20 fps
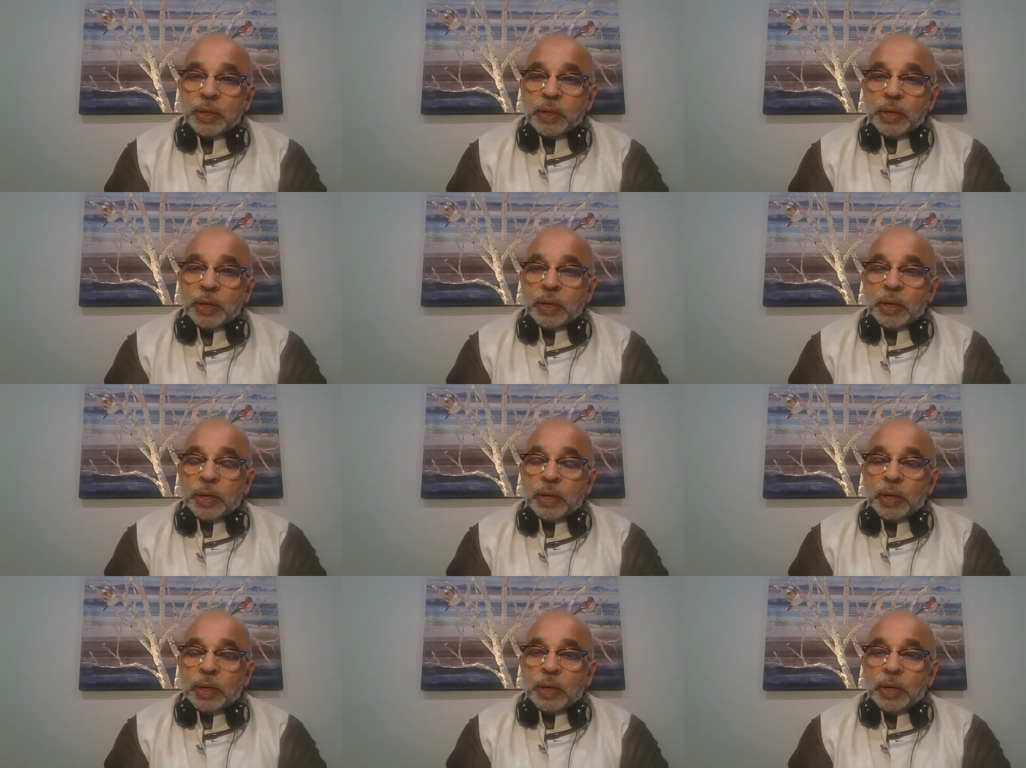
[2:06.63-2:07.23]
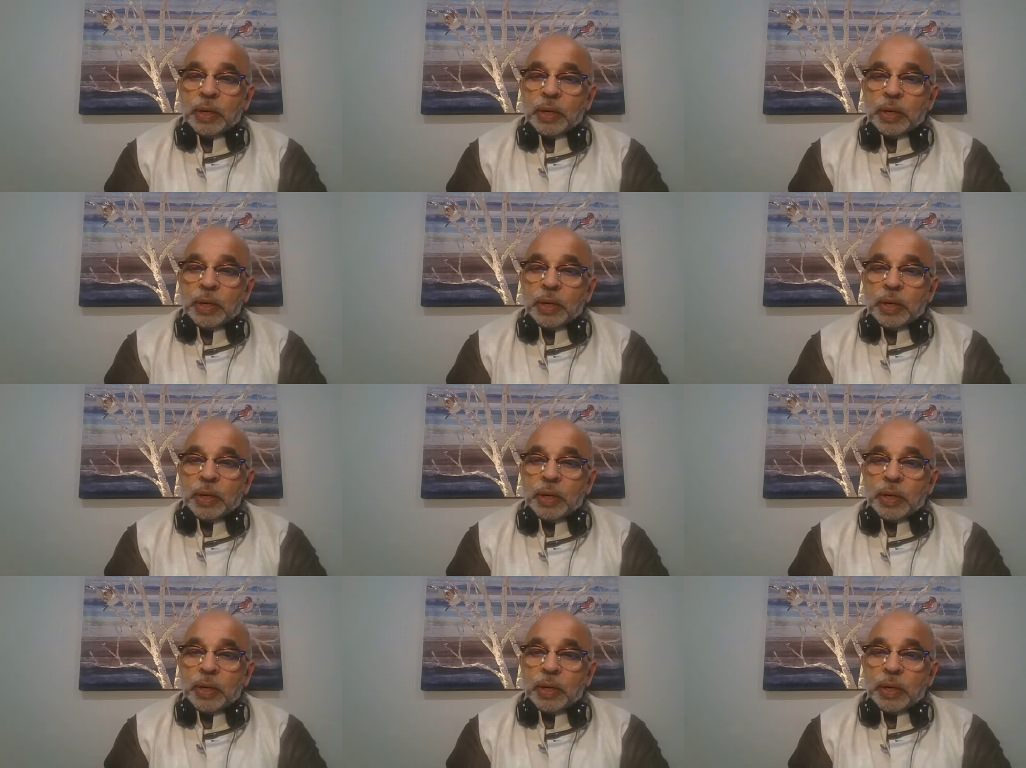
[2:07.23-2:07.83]

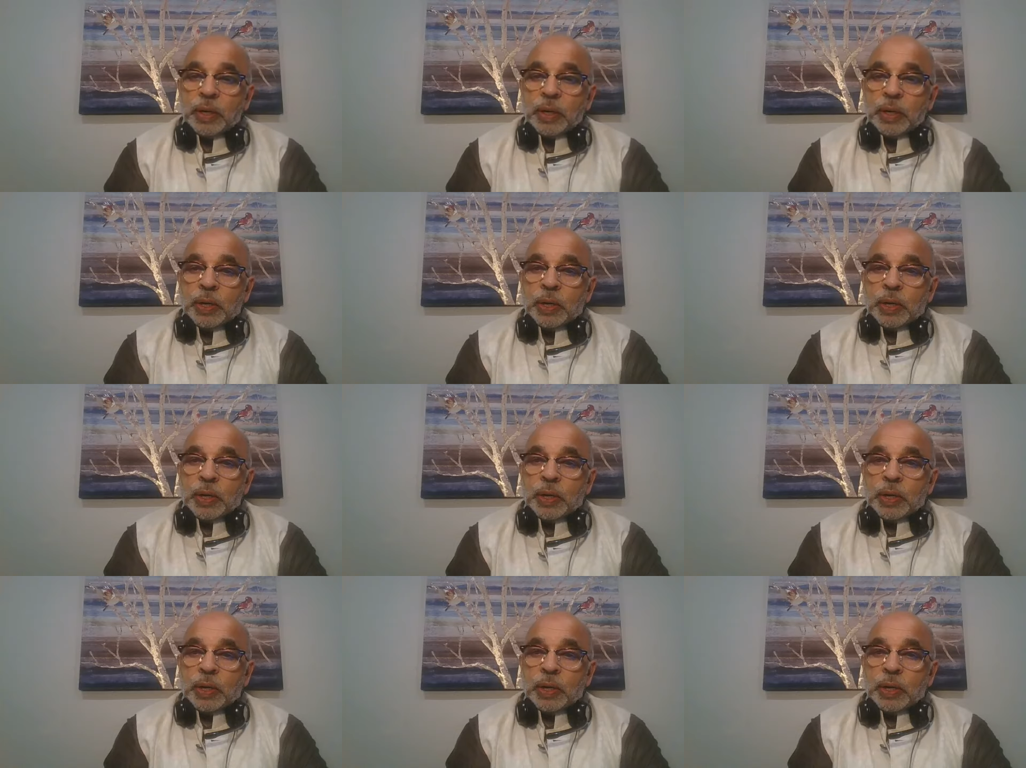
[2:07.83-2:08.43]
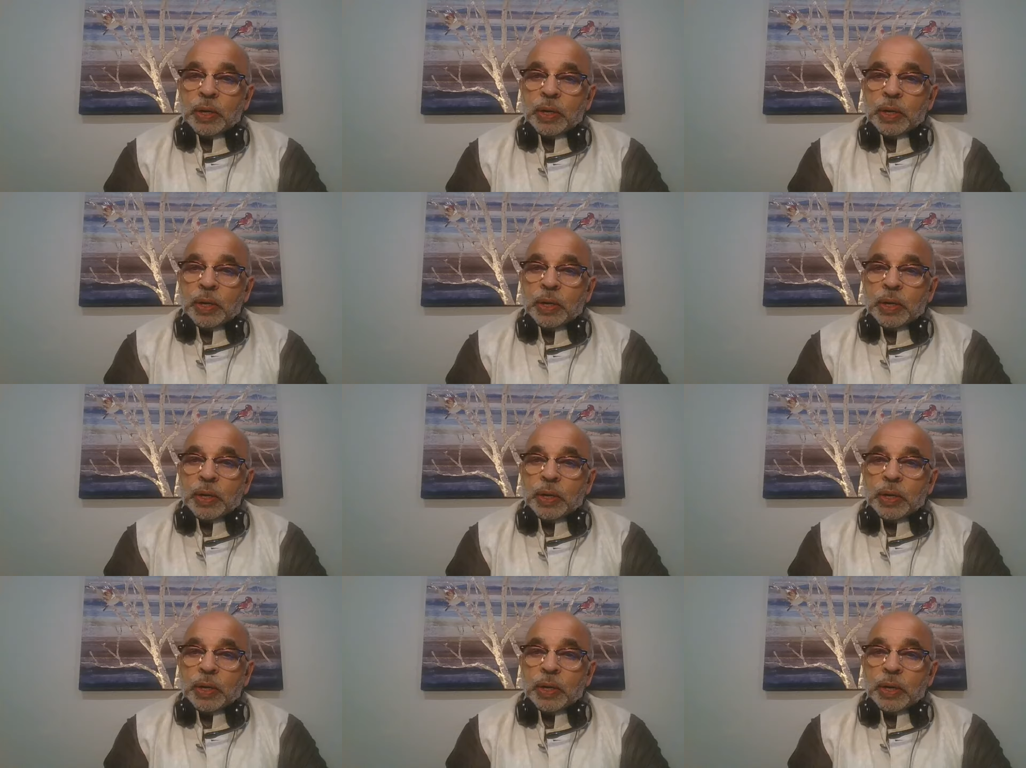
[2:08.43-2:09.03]

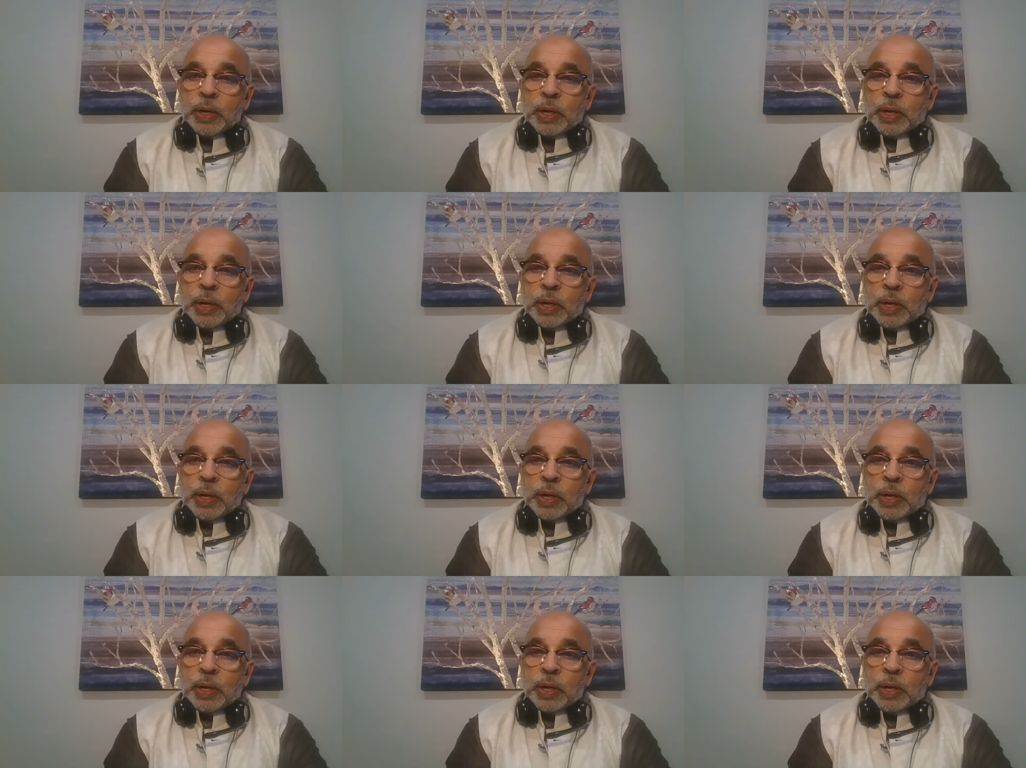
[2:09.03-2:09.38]
Nobody speaks.